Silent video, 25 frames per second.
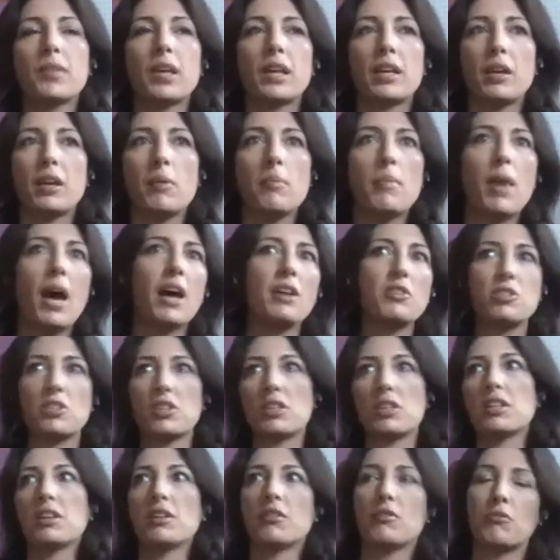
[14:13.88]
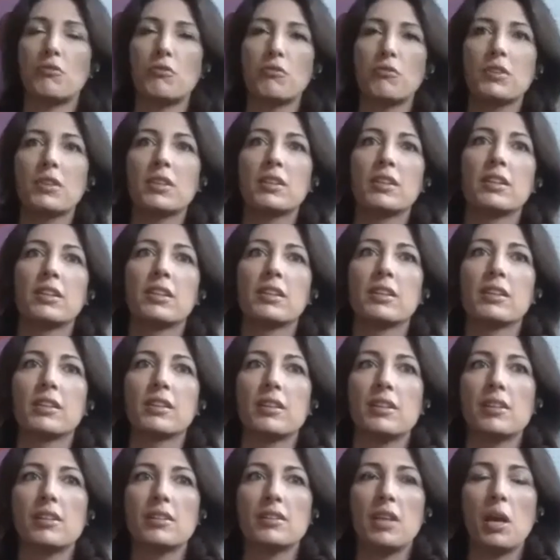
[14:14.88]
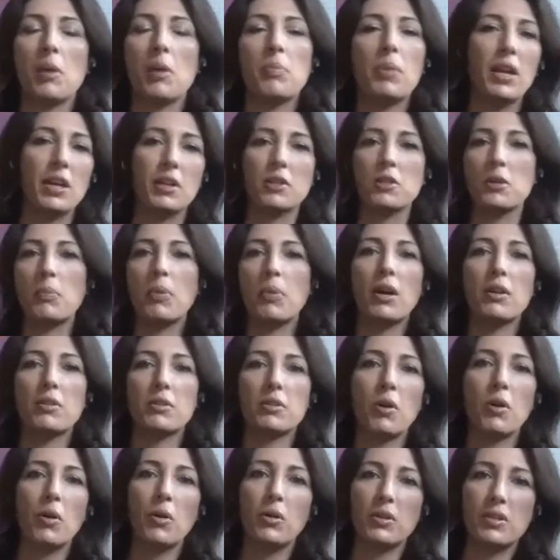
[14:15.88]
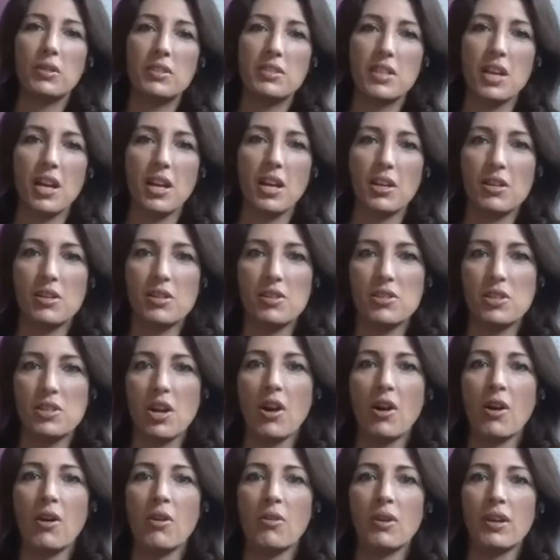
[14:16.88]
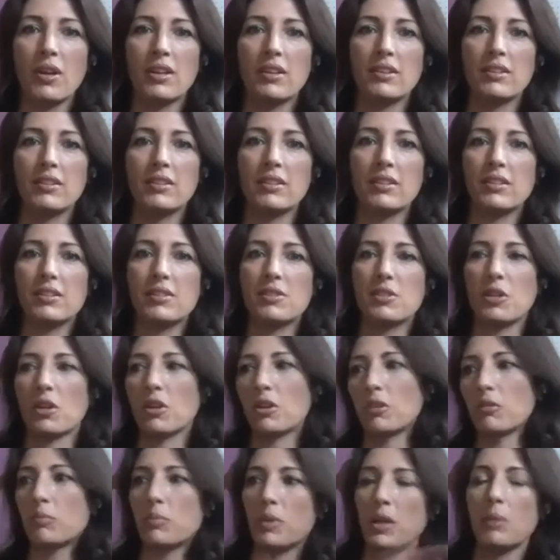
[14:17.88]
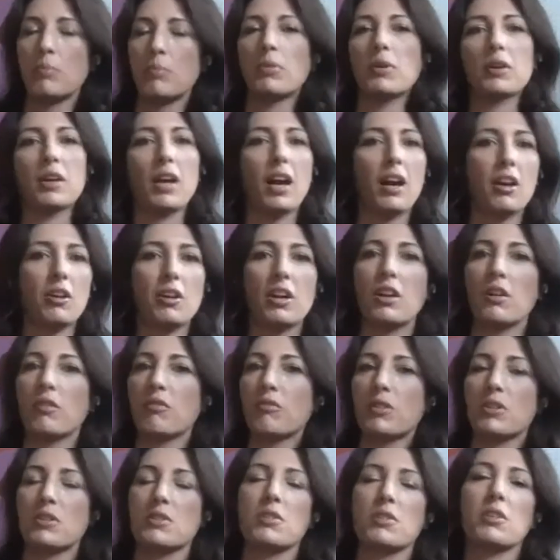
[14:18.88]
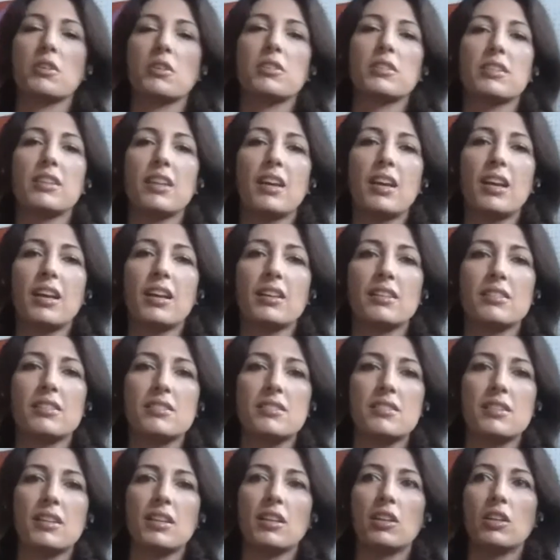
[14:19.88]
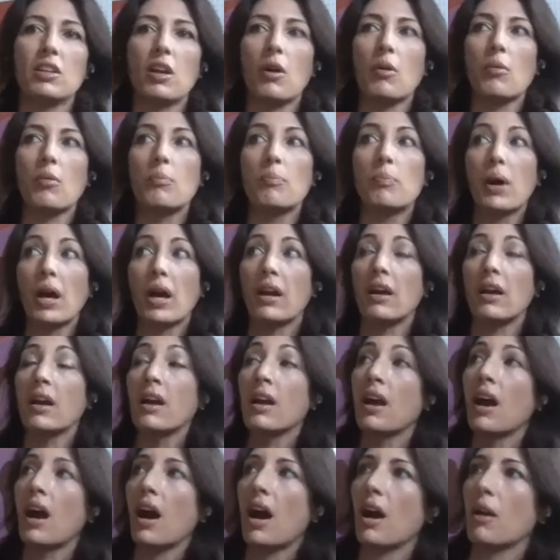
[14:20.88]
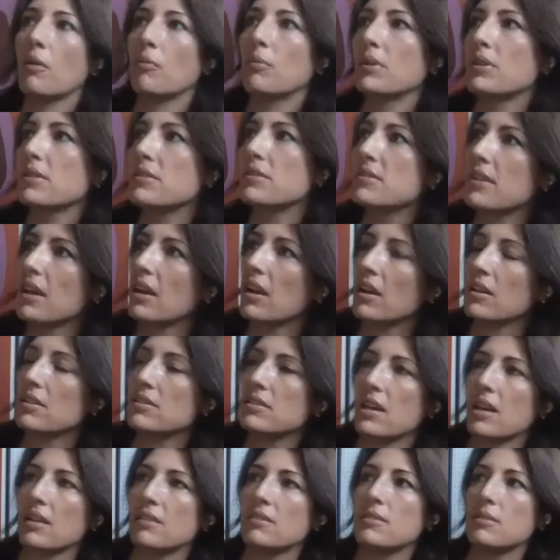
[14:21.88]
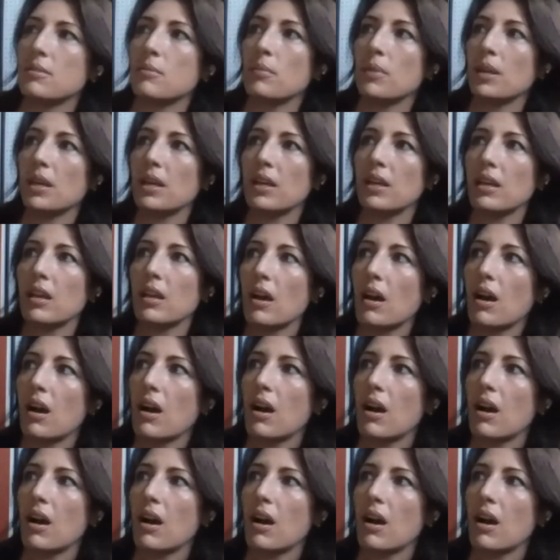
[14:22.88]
Like, imagine if they picked apart the whole entire show and certain people got credit for certain things, but I will say on Dead to Me,